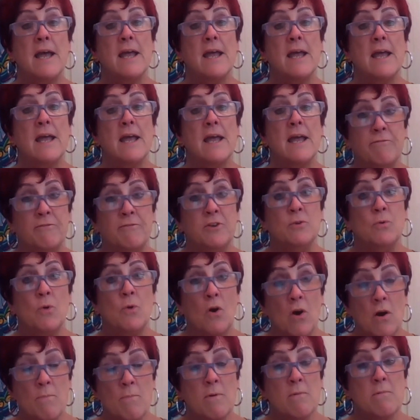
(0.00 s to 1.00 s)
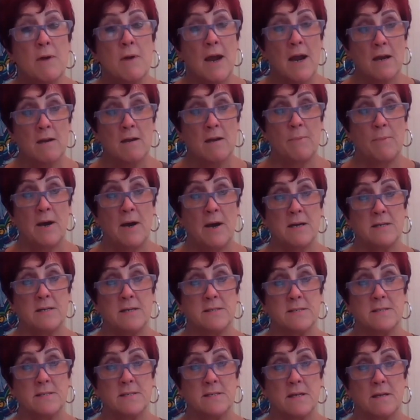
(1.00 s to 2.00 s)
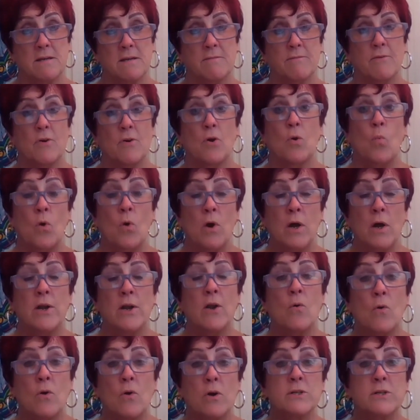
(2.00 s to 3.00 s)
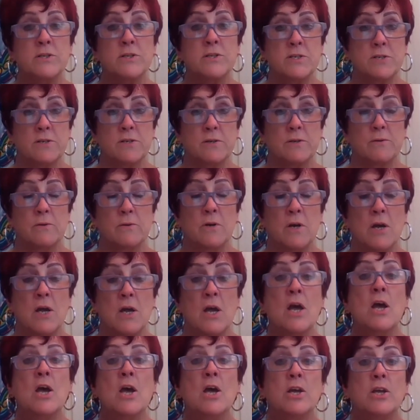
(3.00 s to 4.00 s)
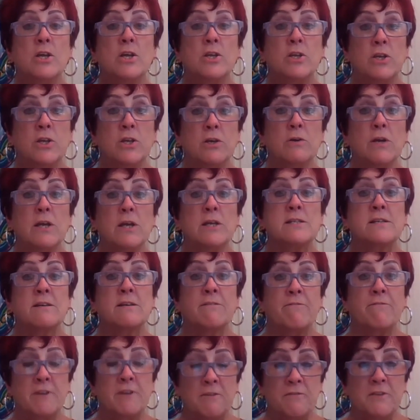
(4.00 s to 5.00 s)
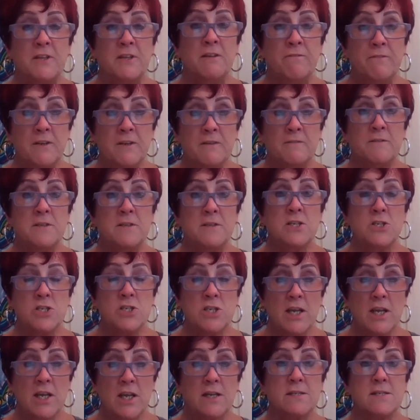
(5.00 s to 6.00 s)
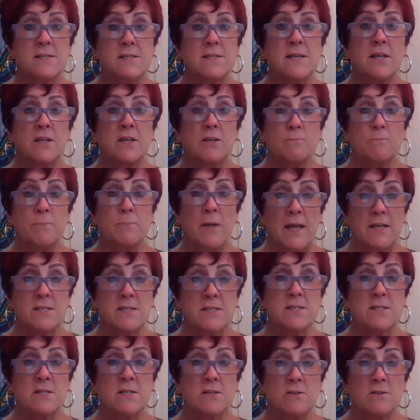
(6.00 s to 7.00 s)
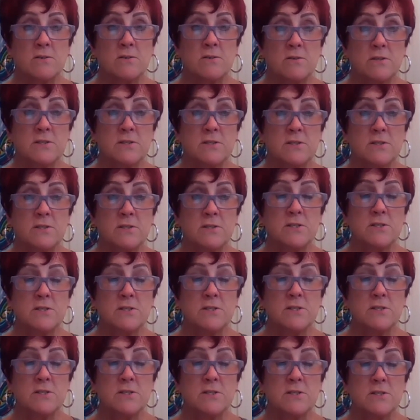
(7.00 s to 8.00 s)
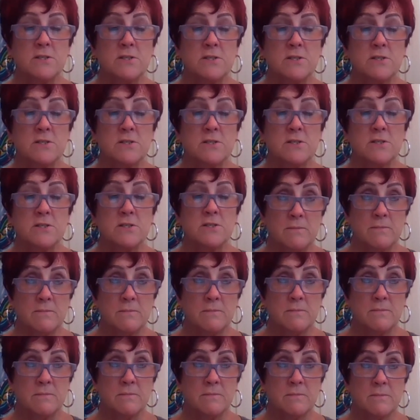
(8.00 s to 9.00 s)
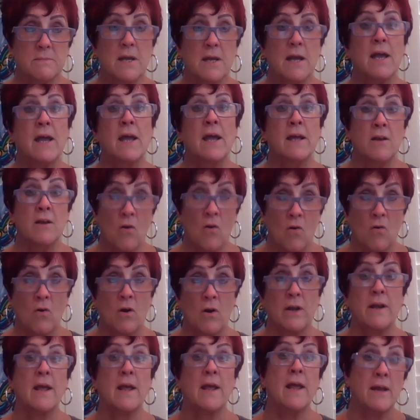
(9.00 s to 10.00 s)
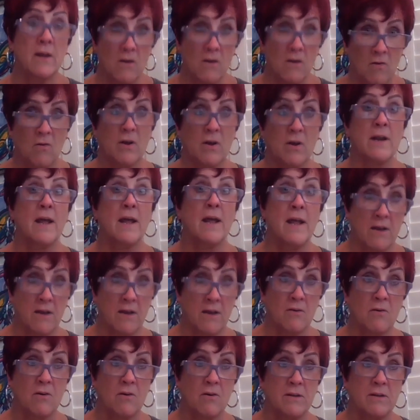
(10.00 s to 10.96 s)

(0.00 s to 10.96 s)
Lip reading: If you are BRCA positive, 1 or 2, it's a 50-50 chance that you pass it on to your children, and on and on and on.